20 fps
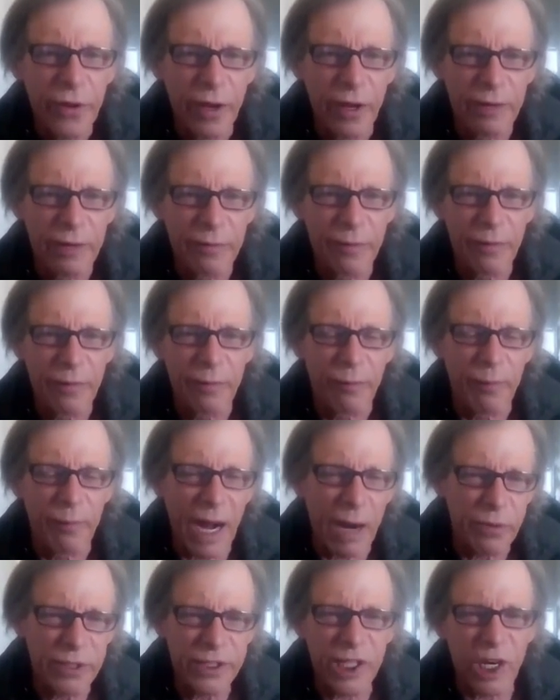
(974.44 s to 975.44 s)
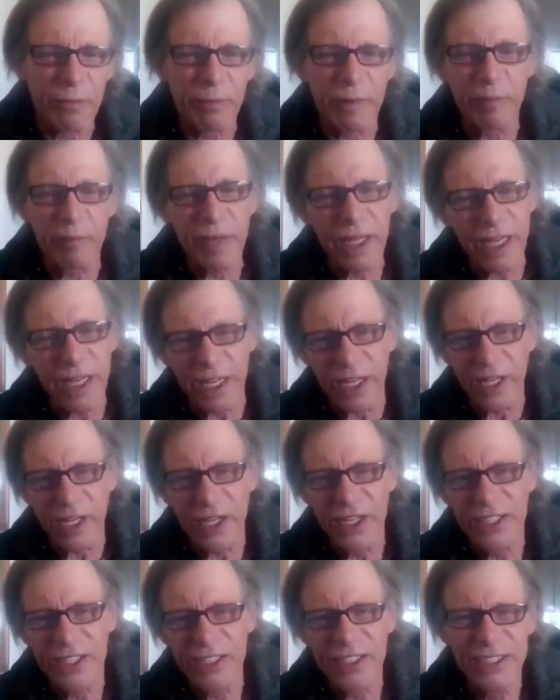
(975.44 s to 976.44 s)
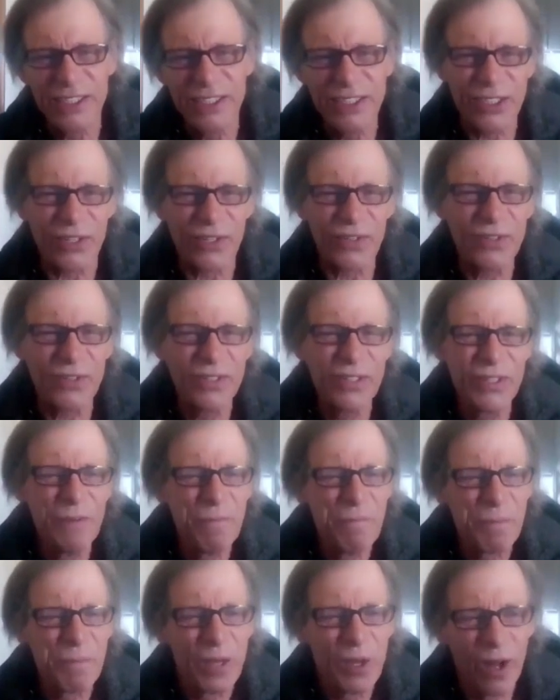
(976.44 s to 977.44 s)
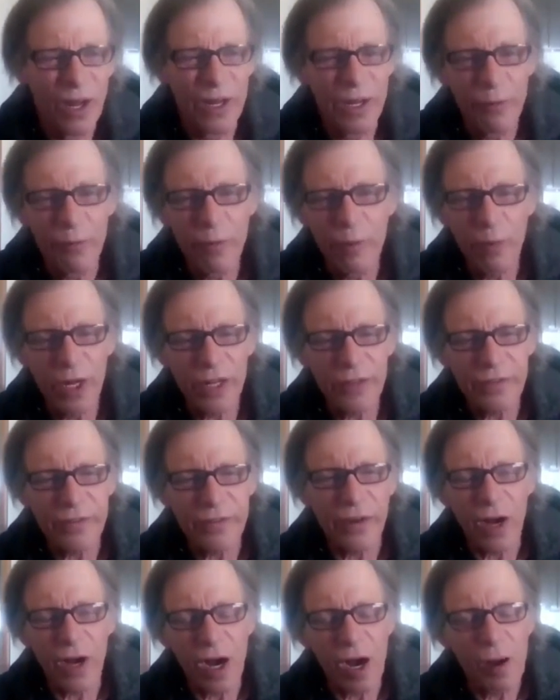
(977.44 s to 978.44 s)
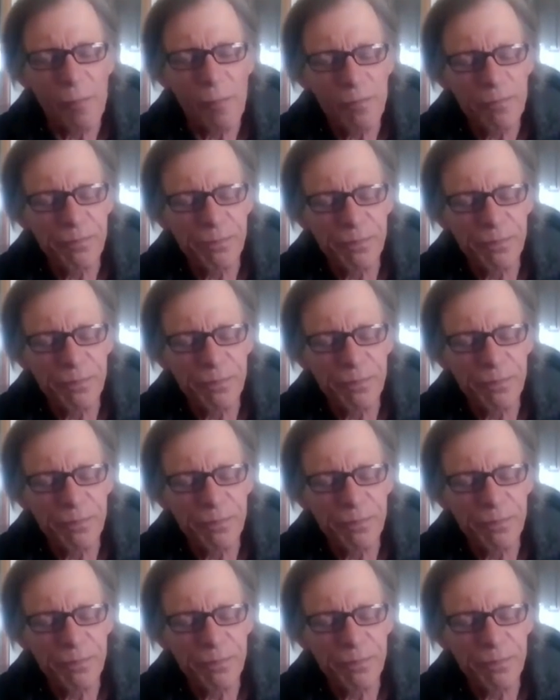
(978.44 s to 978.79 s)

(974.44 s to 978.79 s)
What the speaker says: and Bob was helping me. So, and then we went to